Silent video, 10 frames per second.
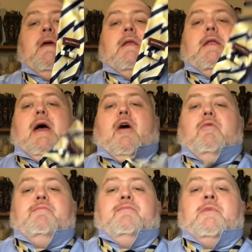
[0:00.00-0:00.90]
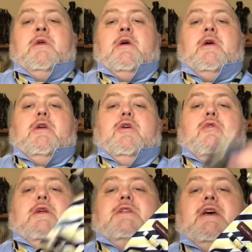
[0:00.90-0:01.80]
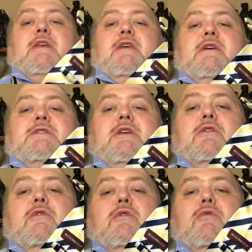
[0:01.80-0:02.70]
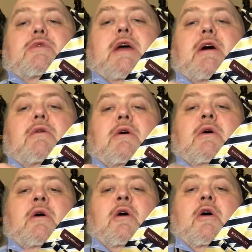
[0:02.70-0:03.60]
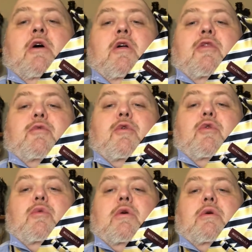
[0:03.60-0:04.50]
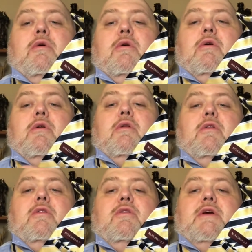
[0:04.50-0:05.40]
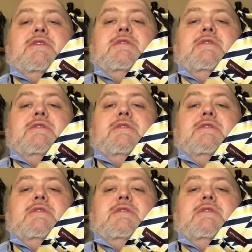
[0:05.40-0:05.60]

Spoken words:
Now, you're going to take this and you're going to go down through this